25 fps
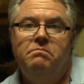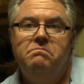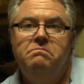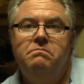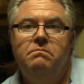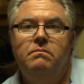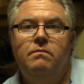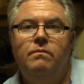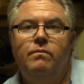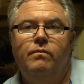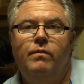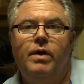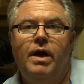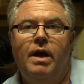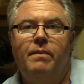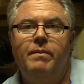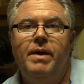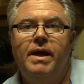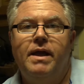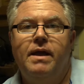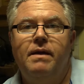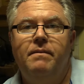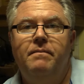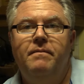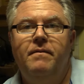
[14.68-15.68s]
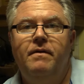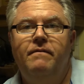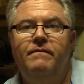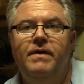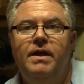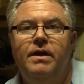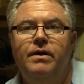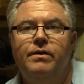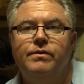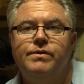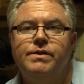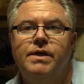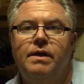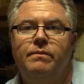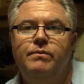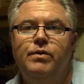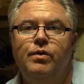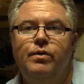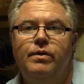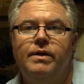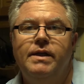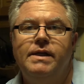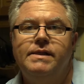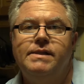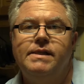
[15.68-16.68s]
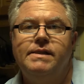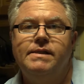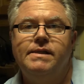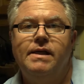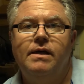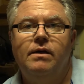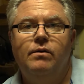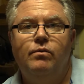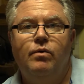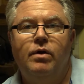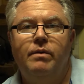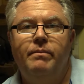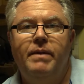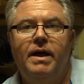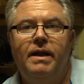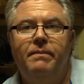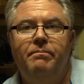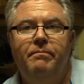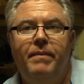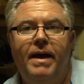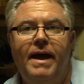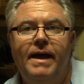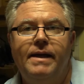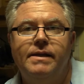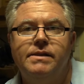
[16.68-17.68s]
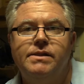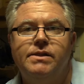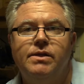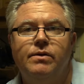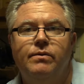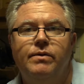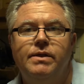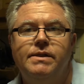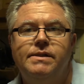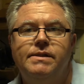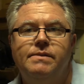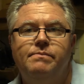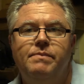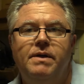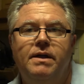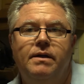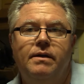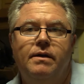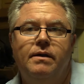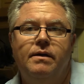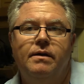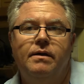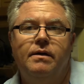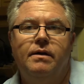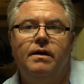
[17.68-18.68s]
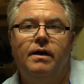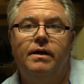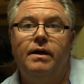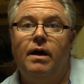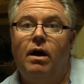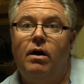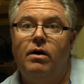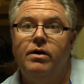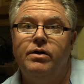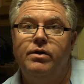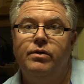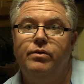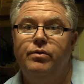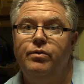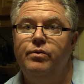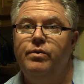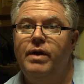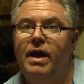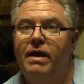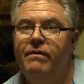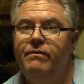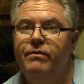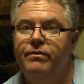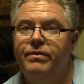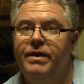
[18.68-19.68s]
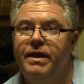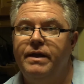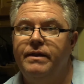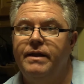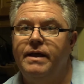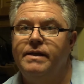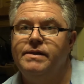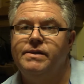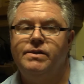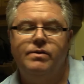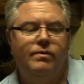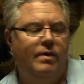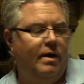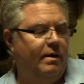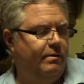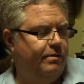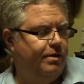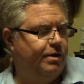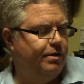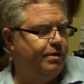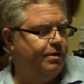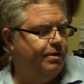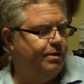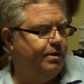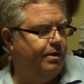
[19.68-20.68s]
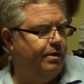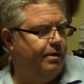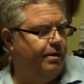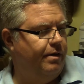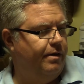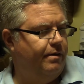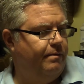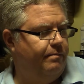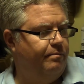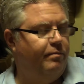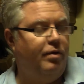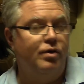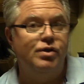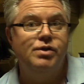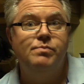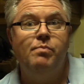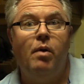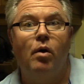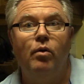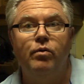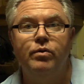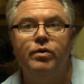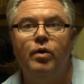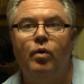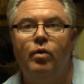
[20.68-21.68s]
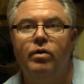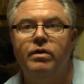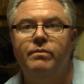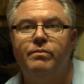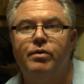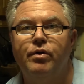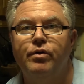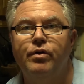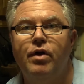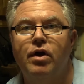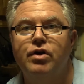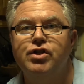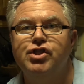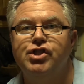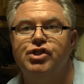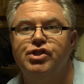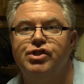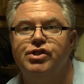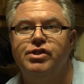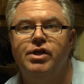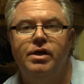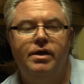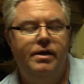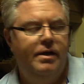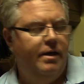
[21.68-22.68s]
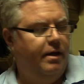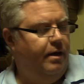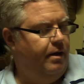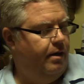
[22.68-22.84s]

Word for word: when I'm making videos, I'm doing this as a one-man band, so it's been kind of hard to do everything then. So I just postponed all the productions.